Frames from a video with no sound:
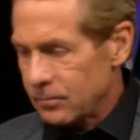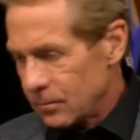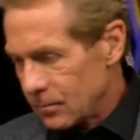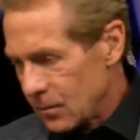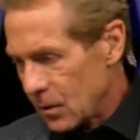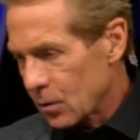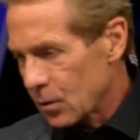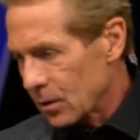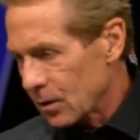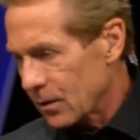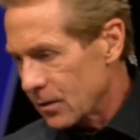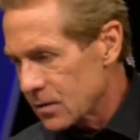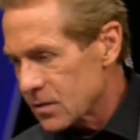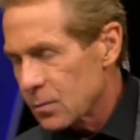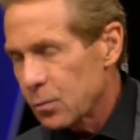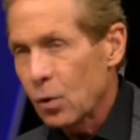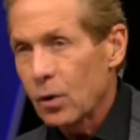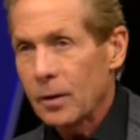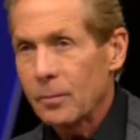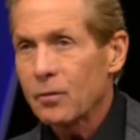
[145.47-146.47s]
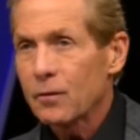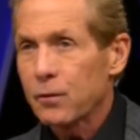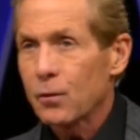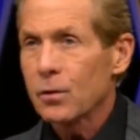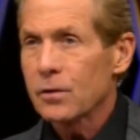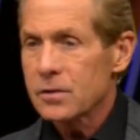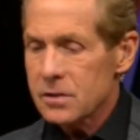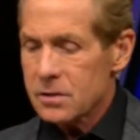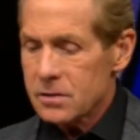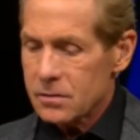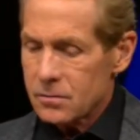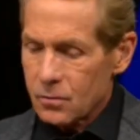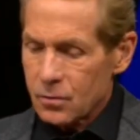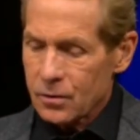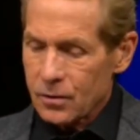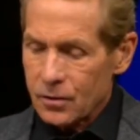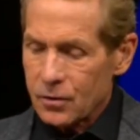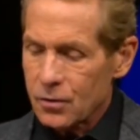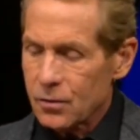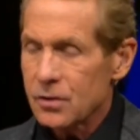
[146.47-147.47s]
early this morning before we're
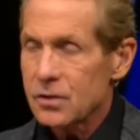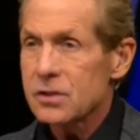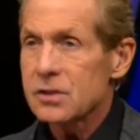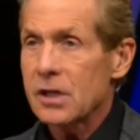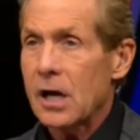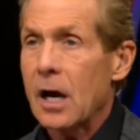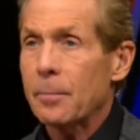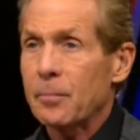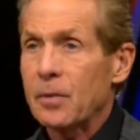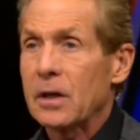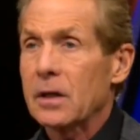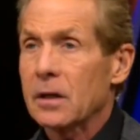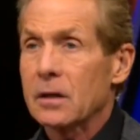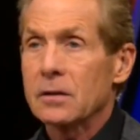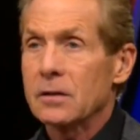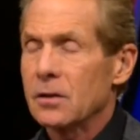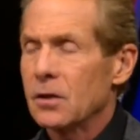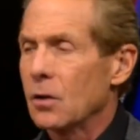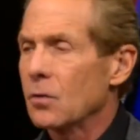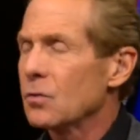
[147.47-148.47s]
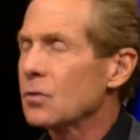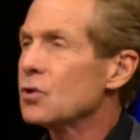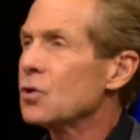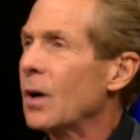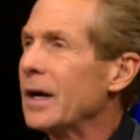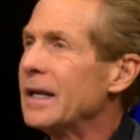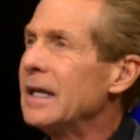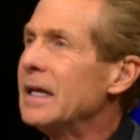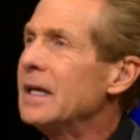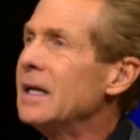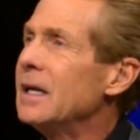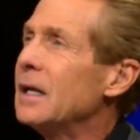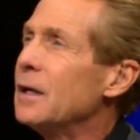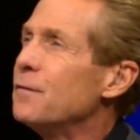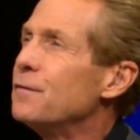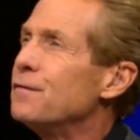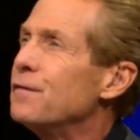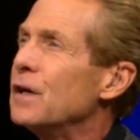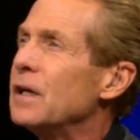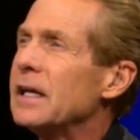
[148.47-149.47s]
going to do this topic, you know, do I need any
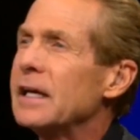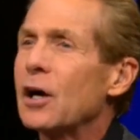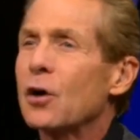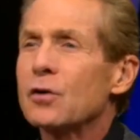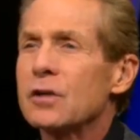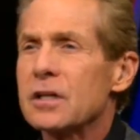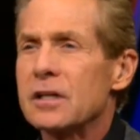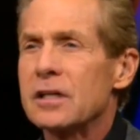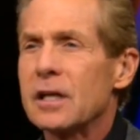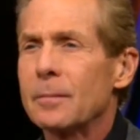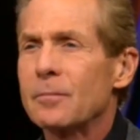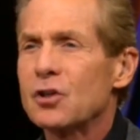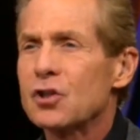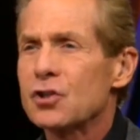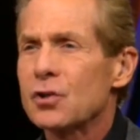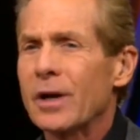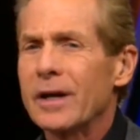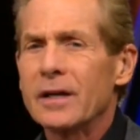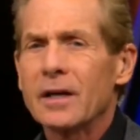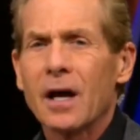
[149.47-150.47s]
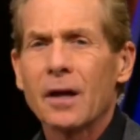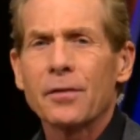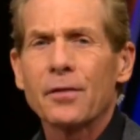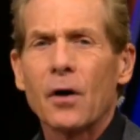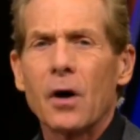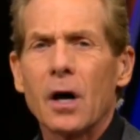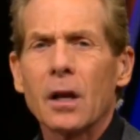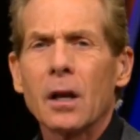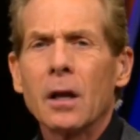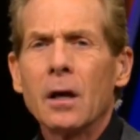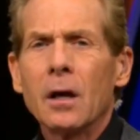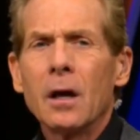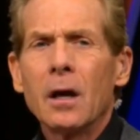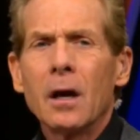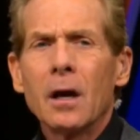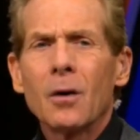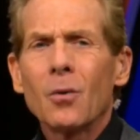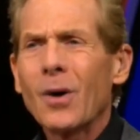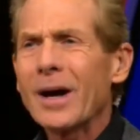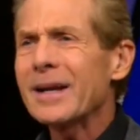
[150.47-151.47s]
video to demonstrate? And I thought,
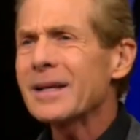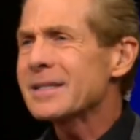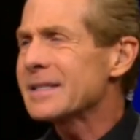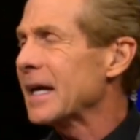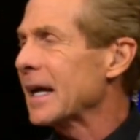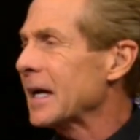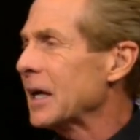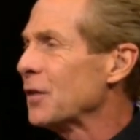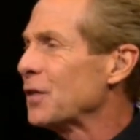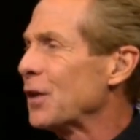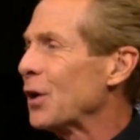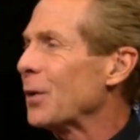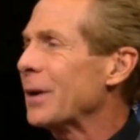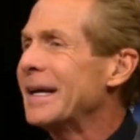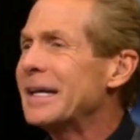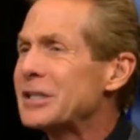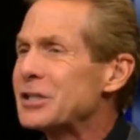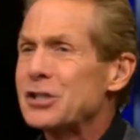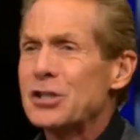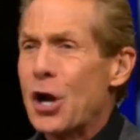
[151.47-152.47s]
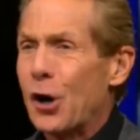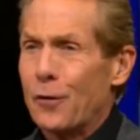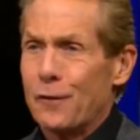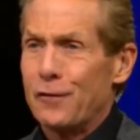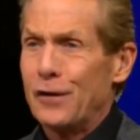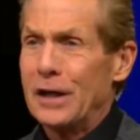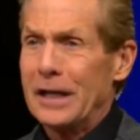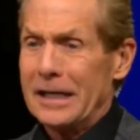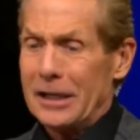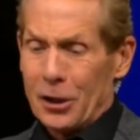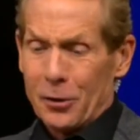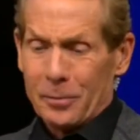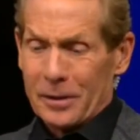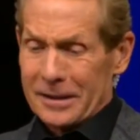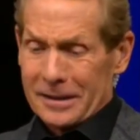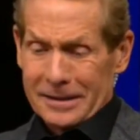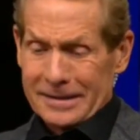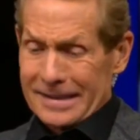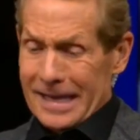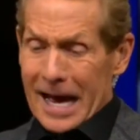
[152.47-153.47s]
wait a second, there is no video
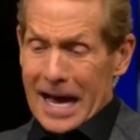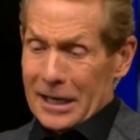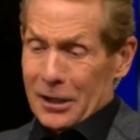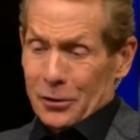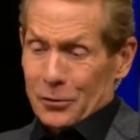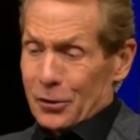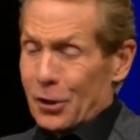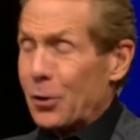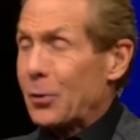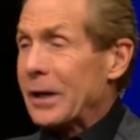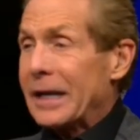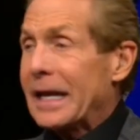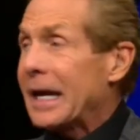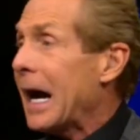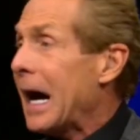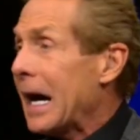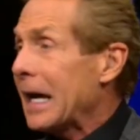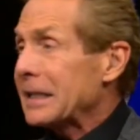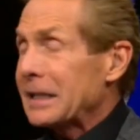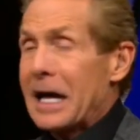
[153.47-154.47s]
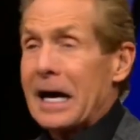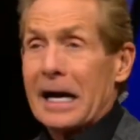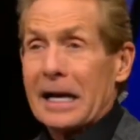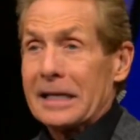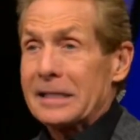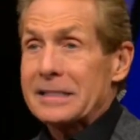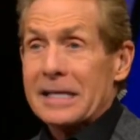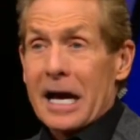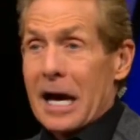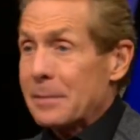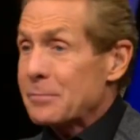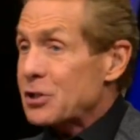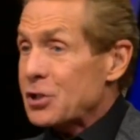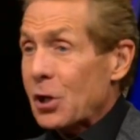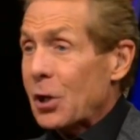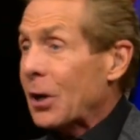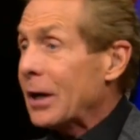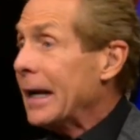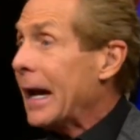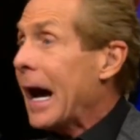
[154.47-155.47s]
because I don't know any highlights. I'm
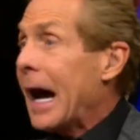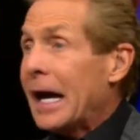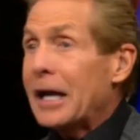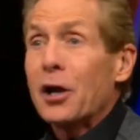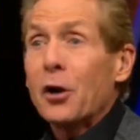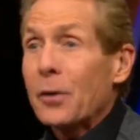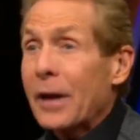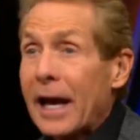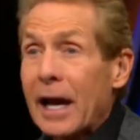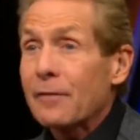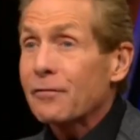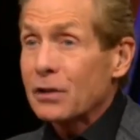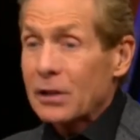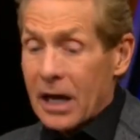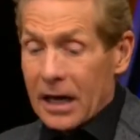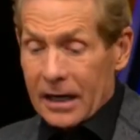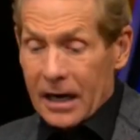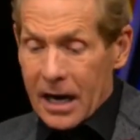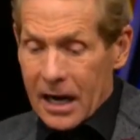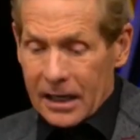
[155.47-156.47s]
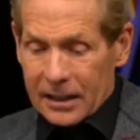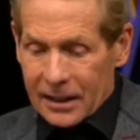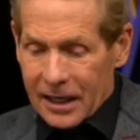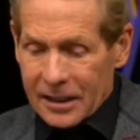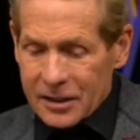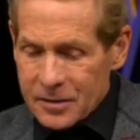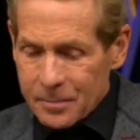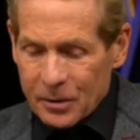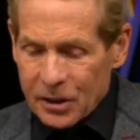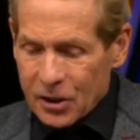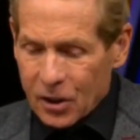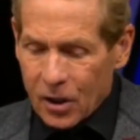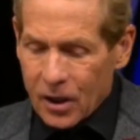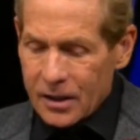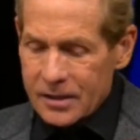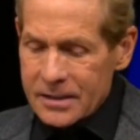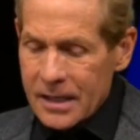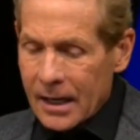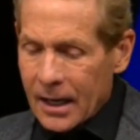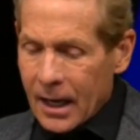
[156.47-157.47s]
sorry, I don't have a lot of highlights
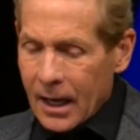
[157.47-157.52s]
because